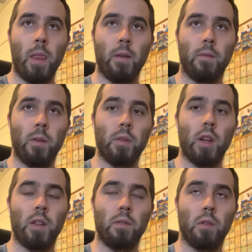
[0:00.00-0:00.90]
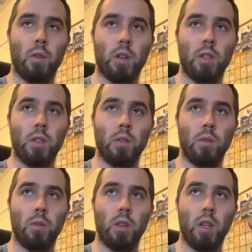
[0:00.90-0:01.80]
from the 9th floor
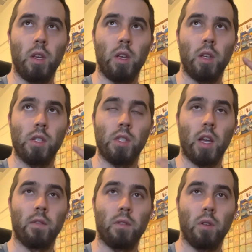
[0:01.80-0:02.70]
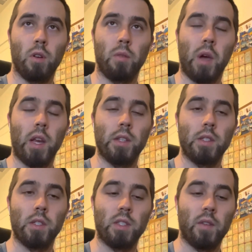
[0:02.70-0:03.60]
to the 2nd floor minus
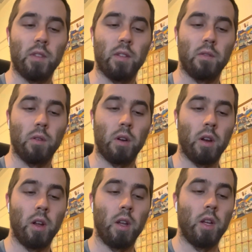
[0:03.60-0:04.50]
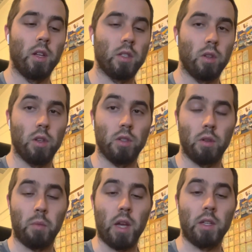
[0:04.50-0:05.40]
the 7th floor. So those are
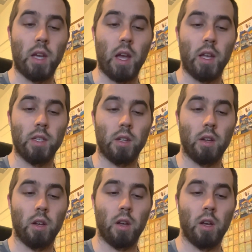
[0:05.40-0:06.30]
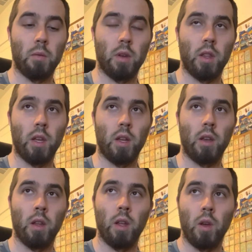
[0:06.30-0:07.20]
my task. And
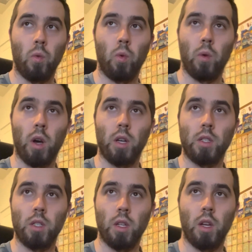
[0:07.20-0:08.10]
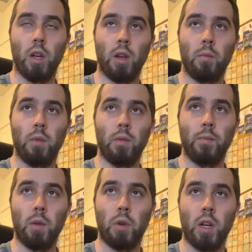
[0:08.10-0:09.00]
then we walked
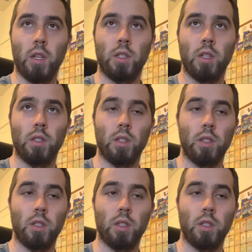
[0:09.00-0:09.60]
the apprentices